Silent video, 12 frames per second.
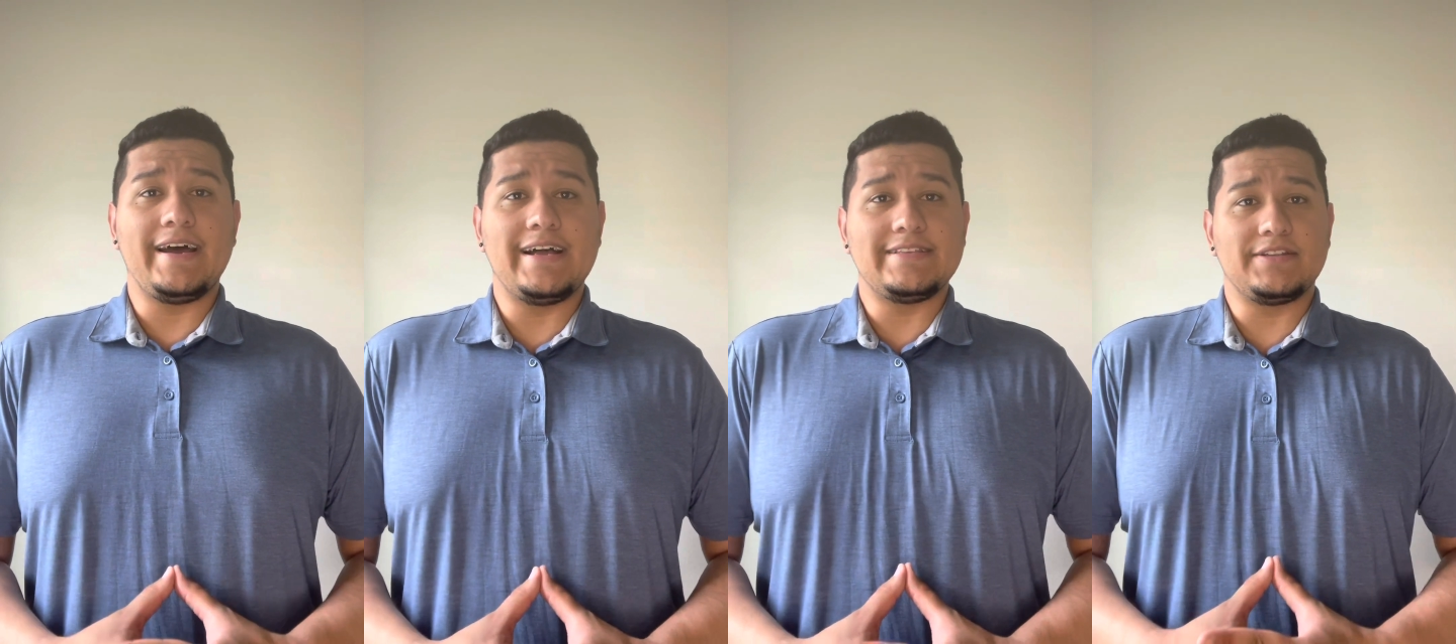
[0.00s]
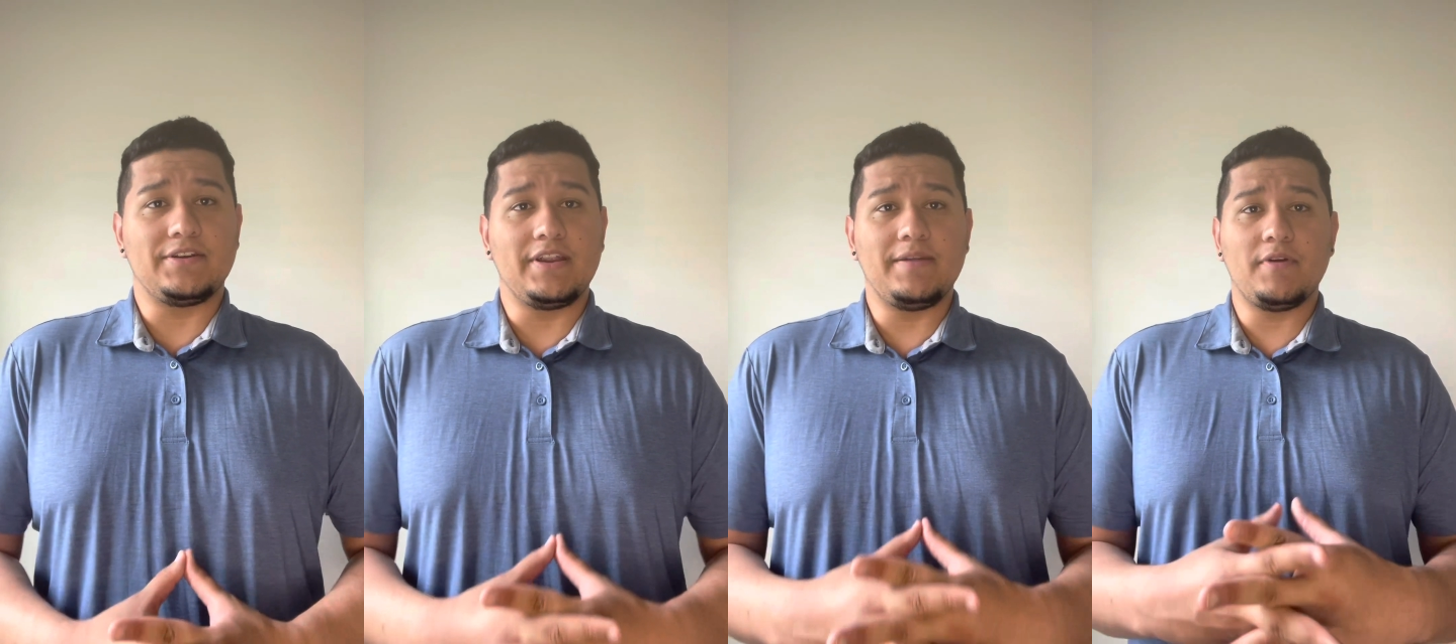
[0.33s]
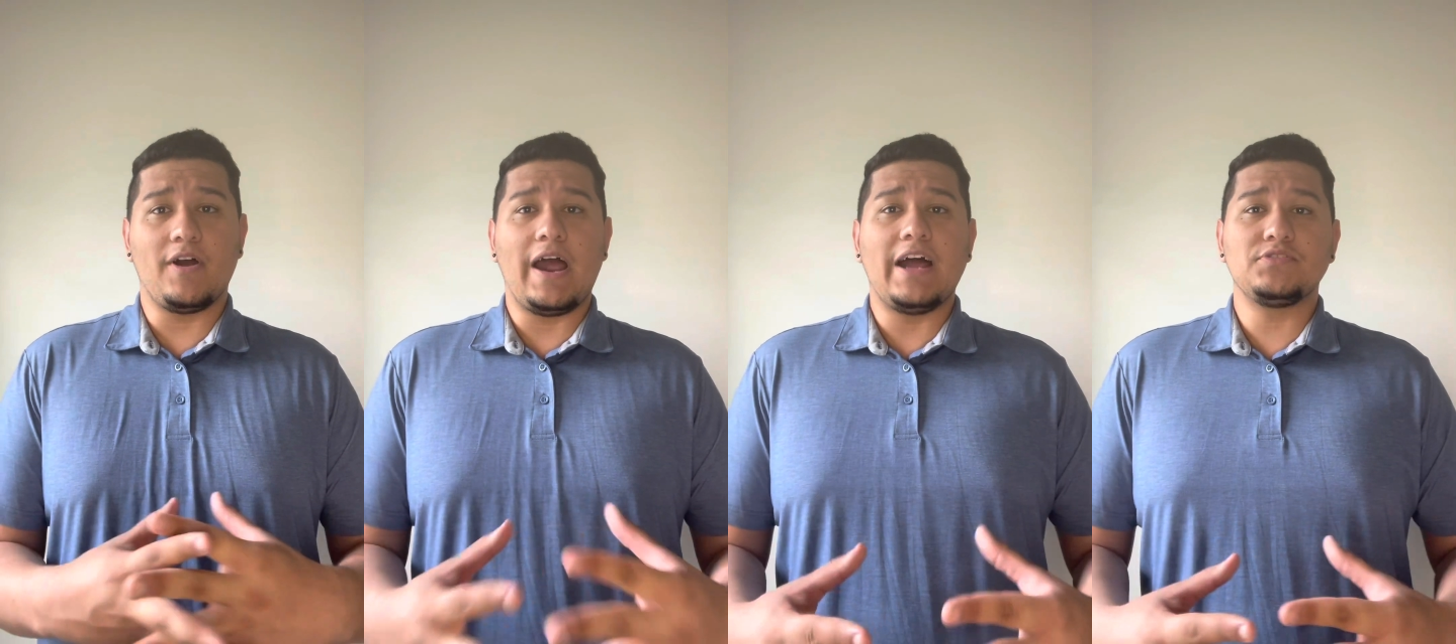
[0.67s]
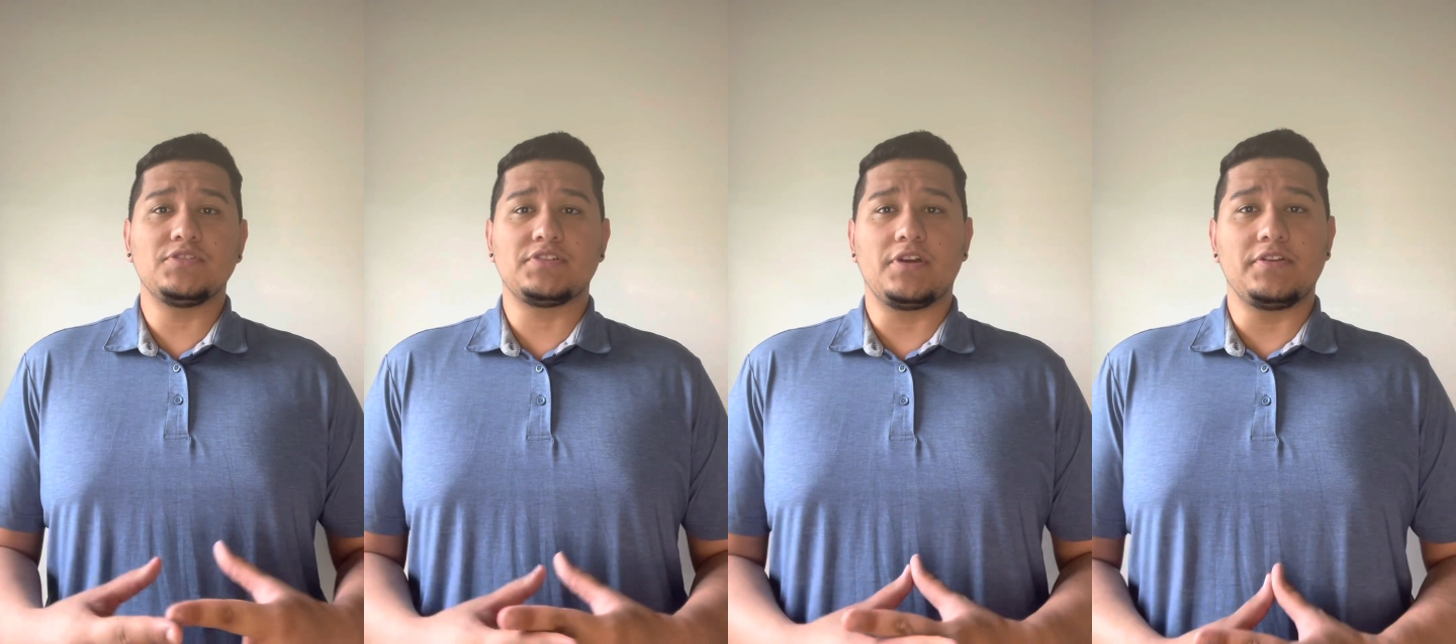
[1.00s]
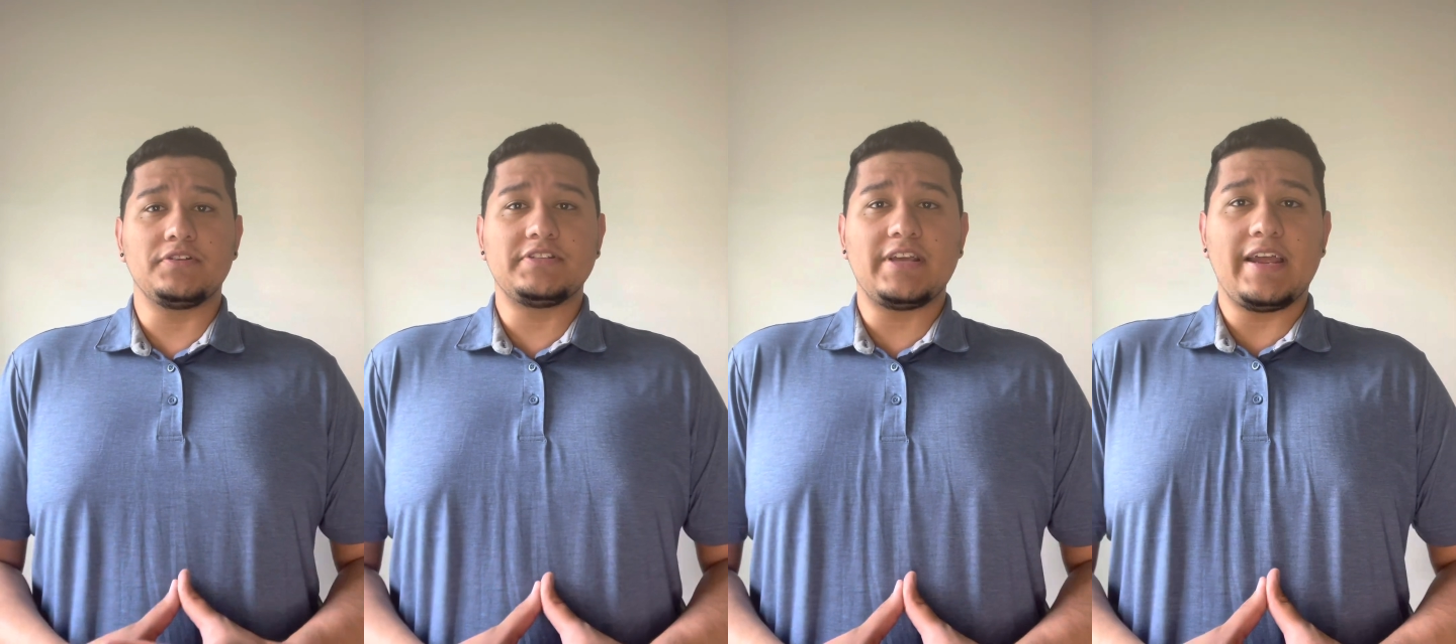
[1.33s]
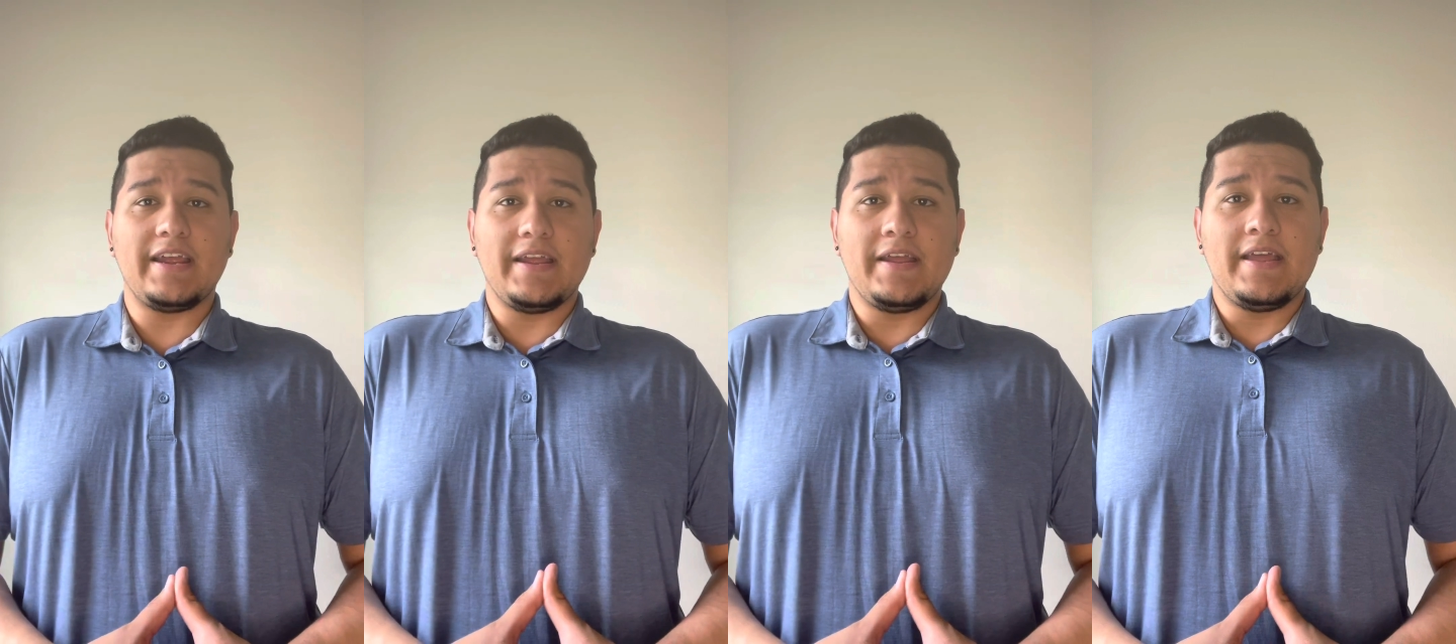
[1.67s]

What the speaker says: has their email address on their site,